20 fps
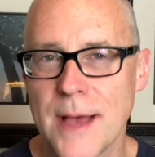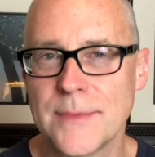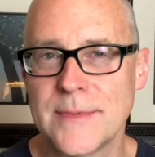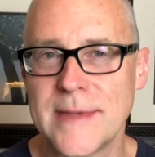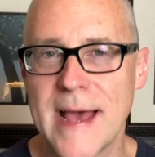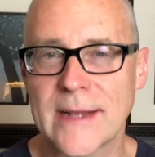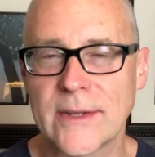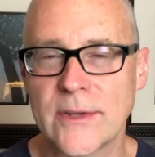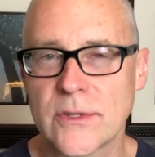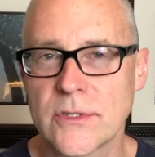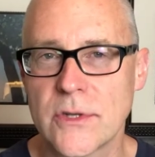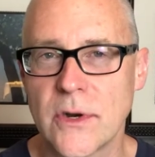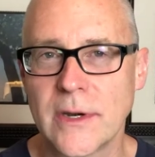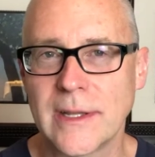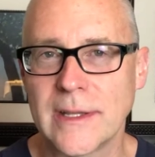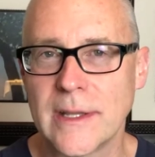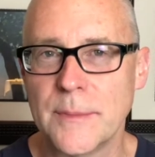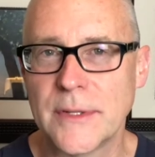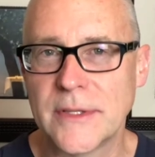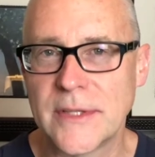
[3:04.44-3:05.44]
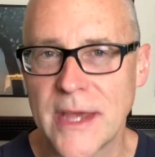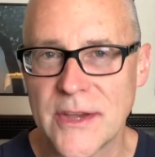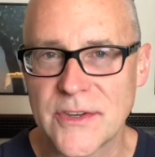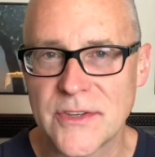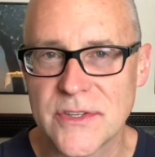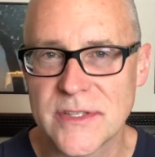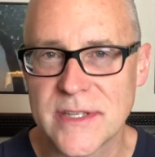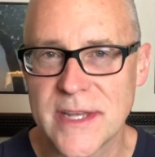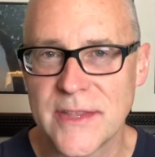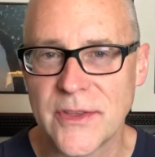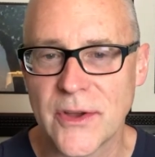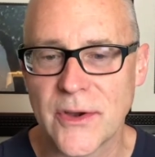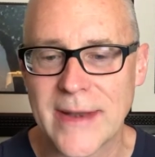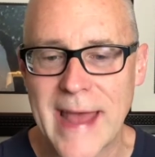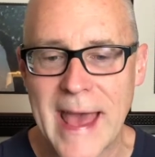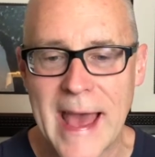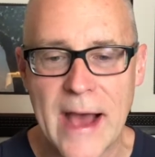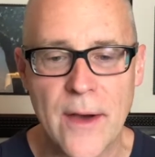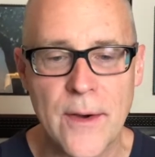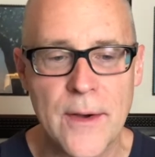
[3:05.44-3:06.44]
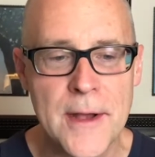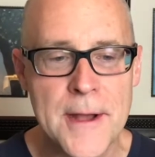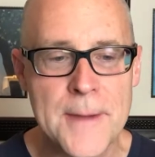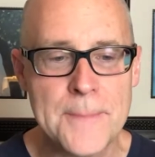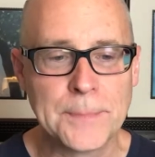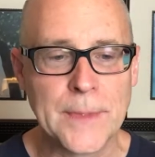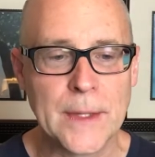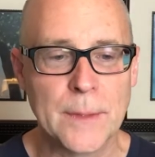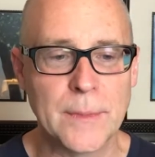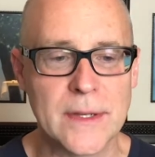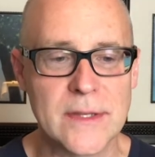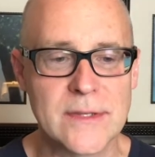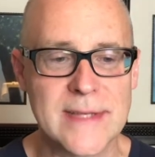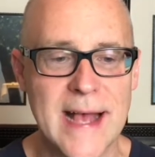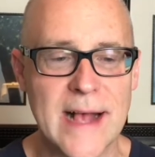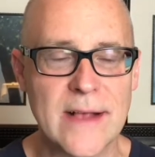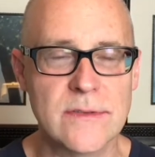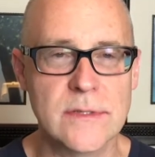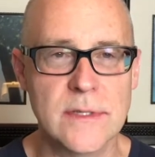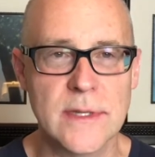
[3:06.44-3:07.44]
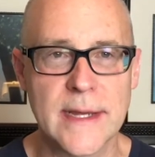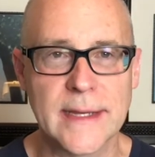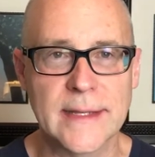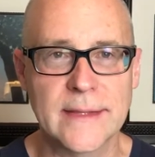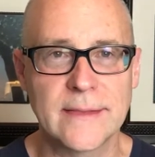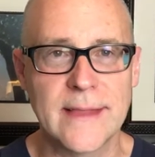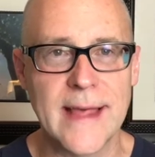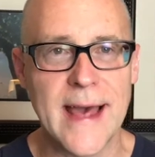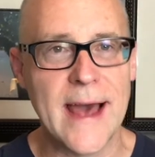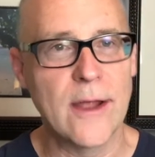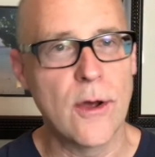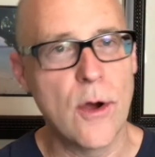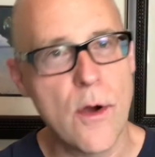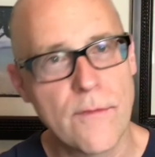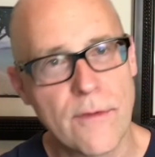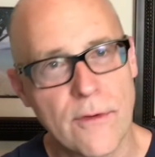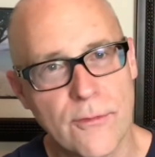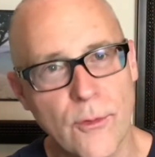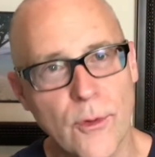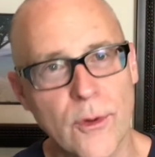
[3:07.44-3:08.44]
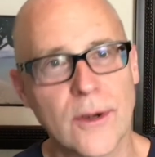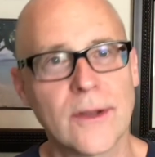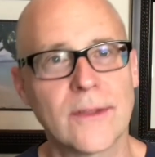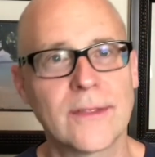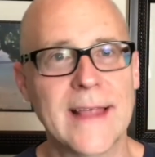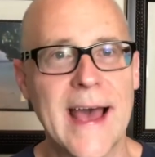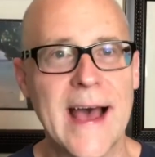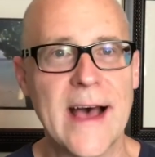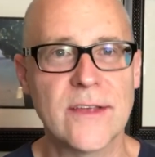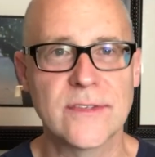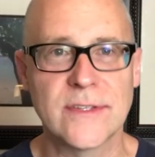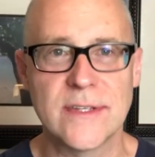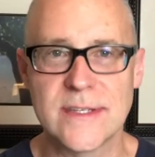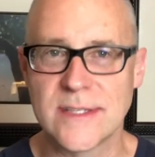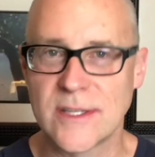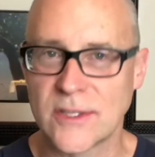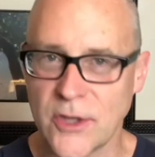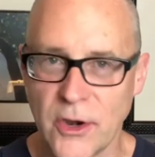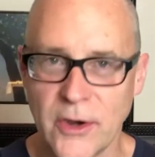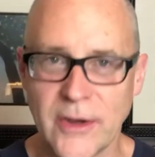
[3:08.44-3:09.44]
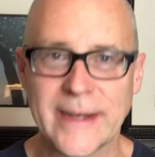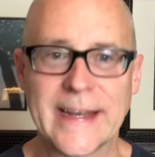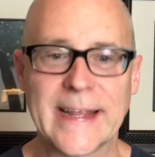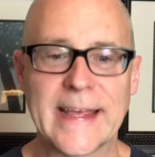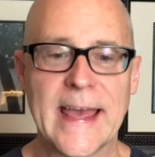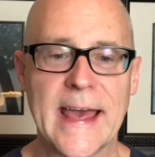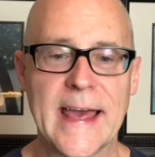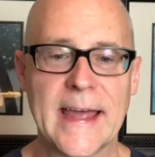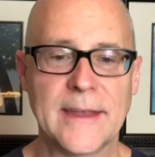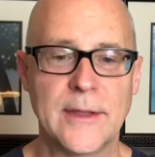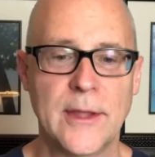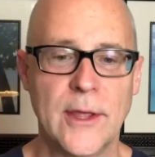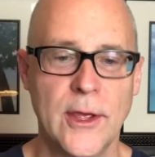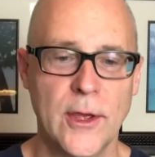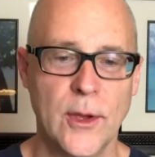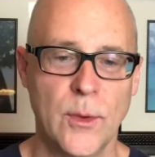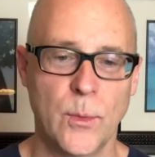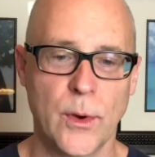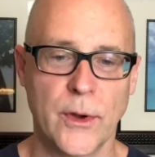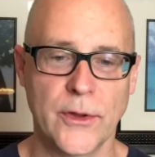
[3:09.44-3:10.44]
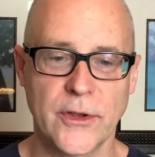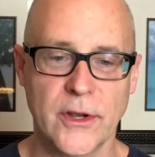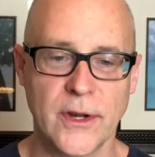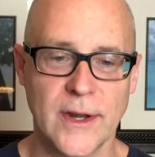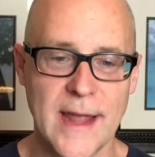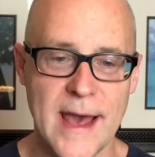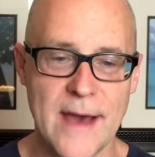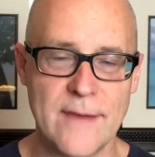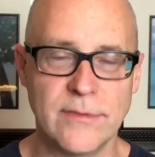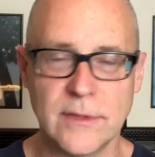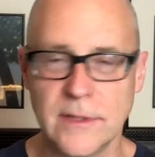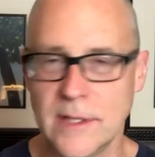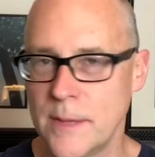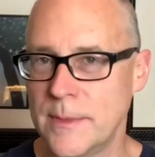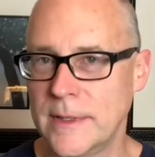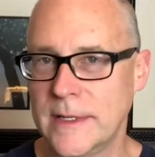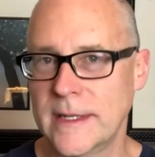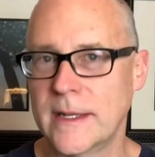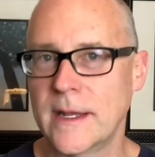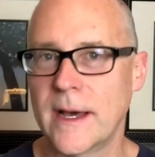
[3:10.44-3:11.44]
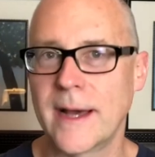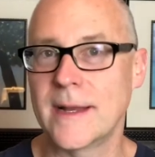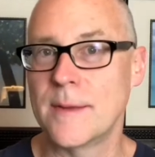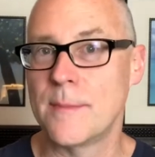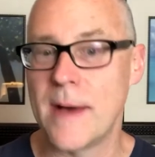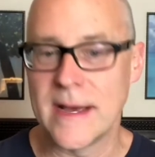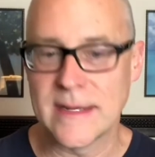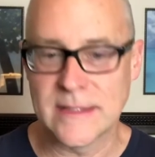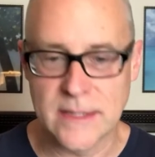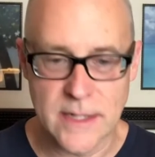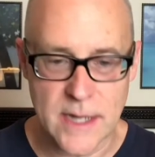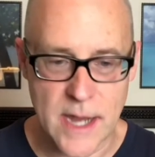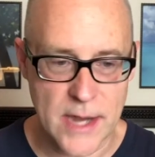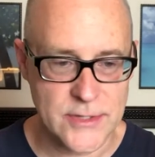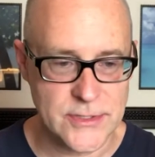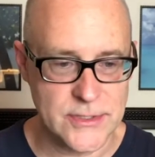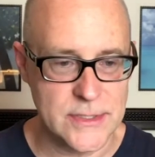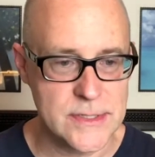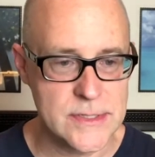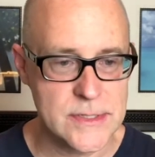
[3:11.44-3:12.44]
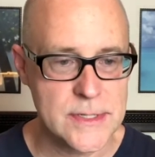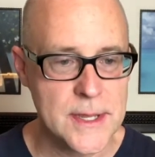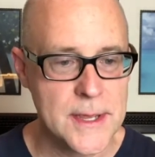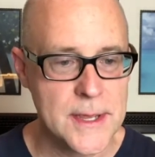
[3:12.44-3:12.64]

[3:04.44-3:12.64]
Act. There's already limitations in there now, but it sounds like that over 400,000 is the target again, where you're going to have limited itemized deductions.